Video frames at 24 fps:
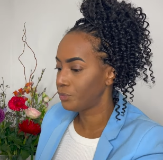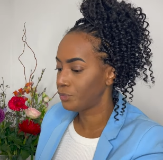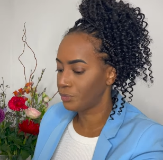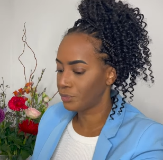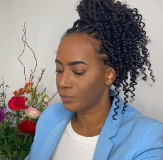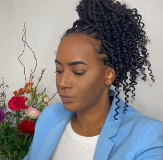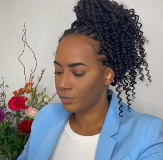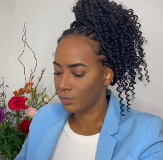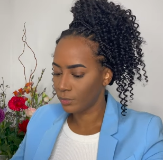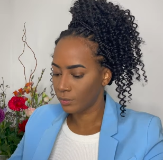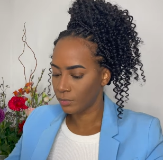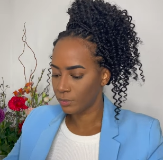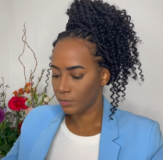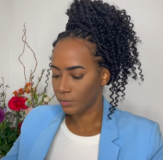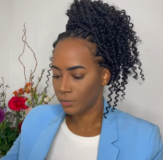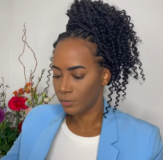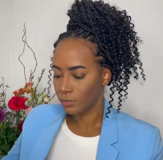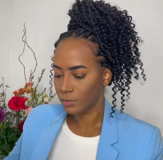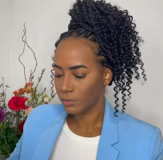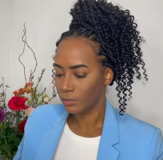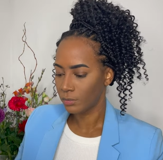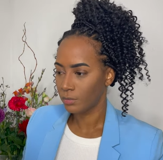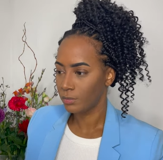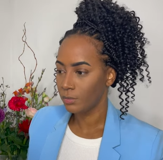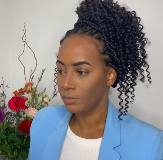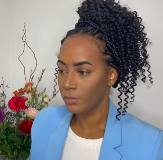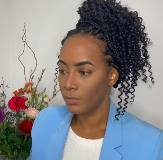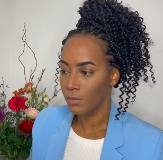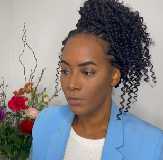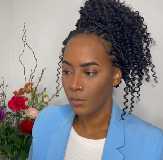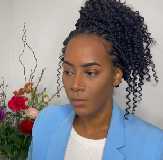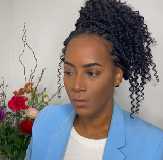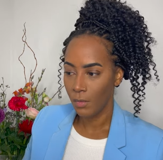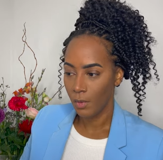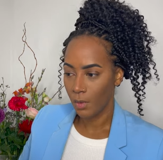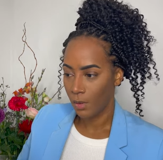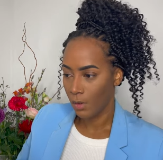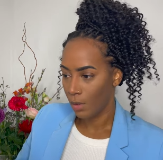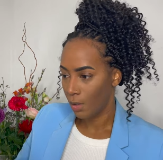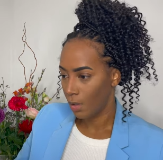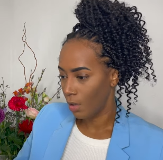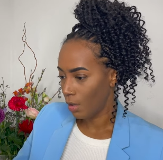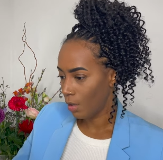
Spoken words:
(silence)